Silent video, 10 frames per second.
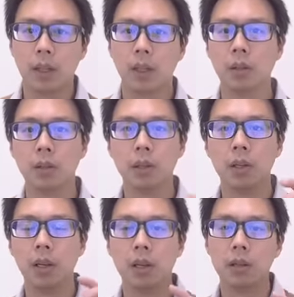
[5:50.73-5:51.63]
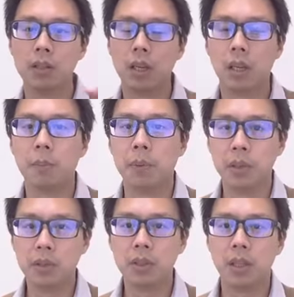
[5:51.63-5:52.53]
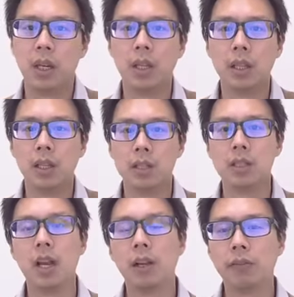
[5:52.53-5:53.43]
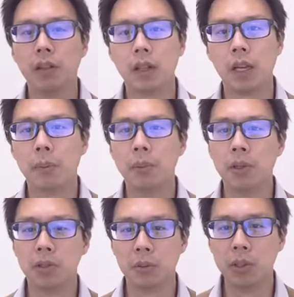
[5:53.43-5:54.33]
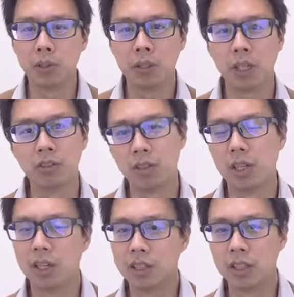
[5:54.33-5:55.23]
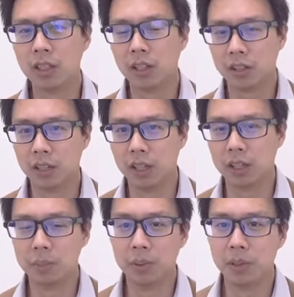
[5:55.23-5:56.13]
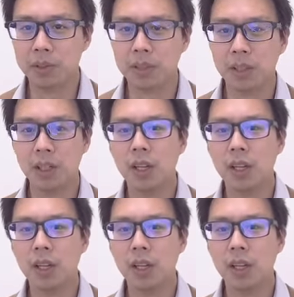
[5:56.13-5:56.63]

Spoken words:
Although it looks like a bruise, it does not feel like a bruise. When you touch it, it doesn't hurt like a bruise.